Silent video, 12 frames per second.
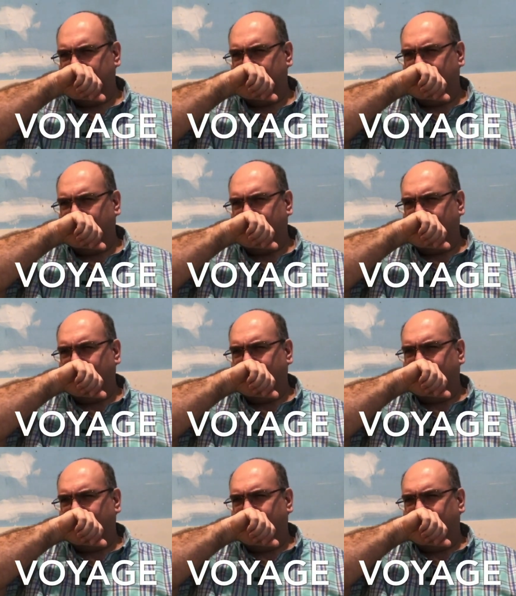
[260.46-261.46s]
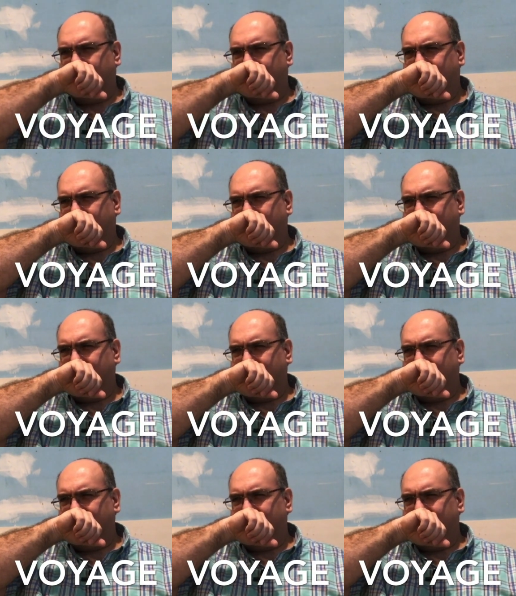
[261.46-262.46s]

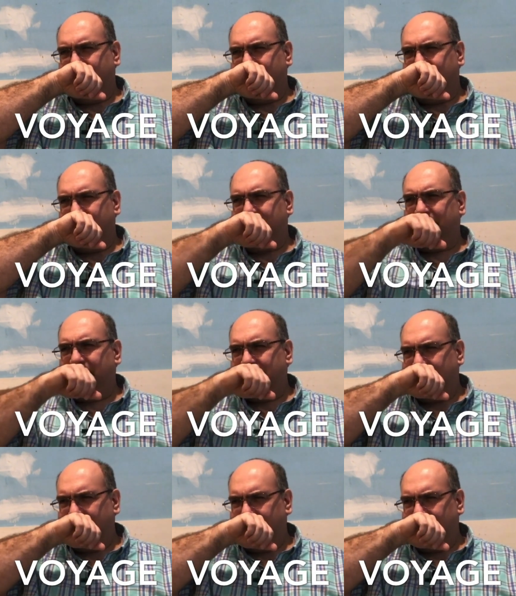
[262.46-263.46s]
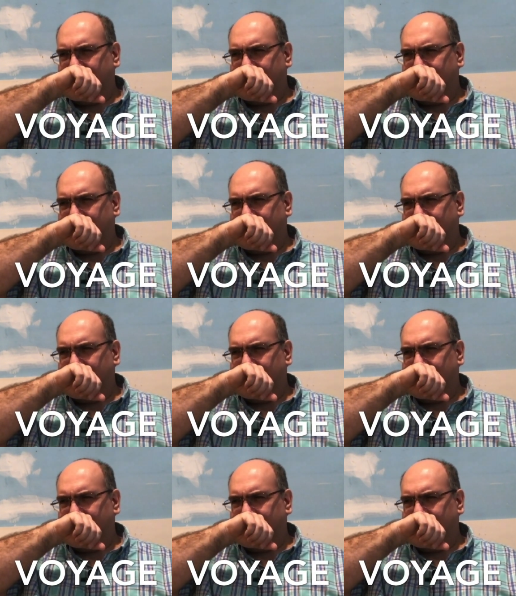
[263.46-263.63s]
[no speech]